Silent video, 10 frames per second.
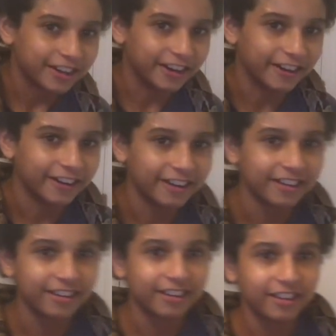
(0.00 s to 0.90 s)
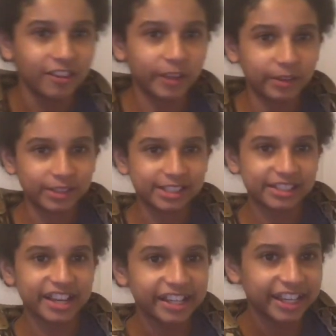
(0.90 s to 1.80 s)
or leave a
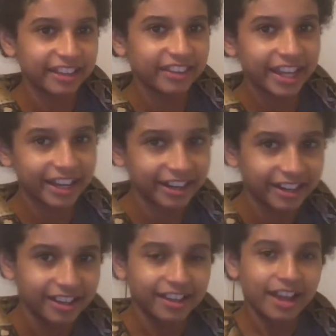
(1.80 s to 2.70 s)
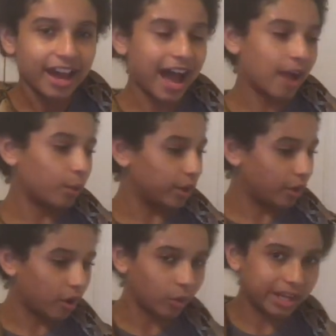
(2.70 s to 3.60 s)
stinky in there, I
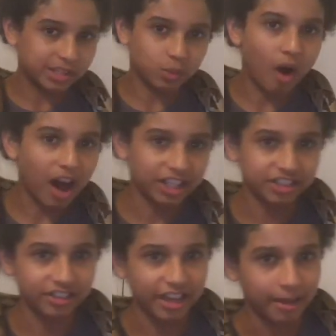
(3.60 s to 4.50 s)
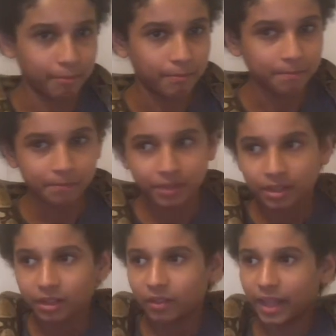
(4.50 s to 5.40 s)
would always wash them.
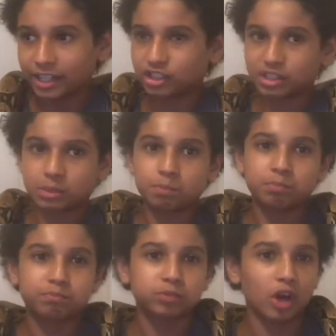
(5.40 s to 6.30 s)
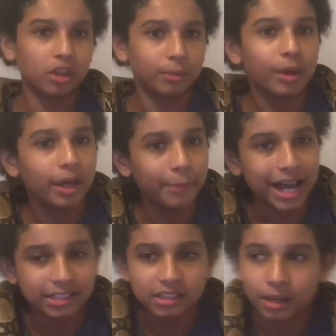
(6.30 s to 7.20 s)
Like just throw them in a
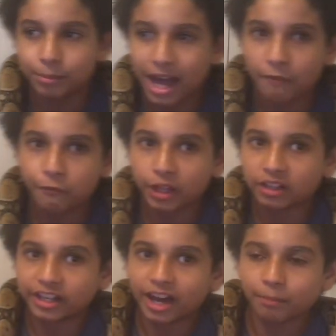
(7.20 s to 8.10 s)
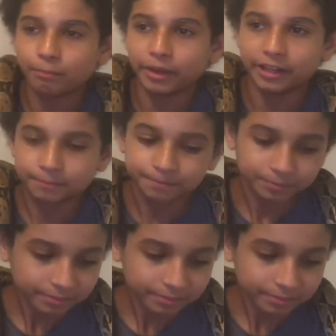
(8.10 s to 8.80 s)
bathtub, not fill it up, but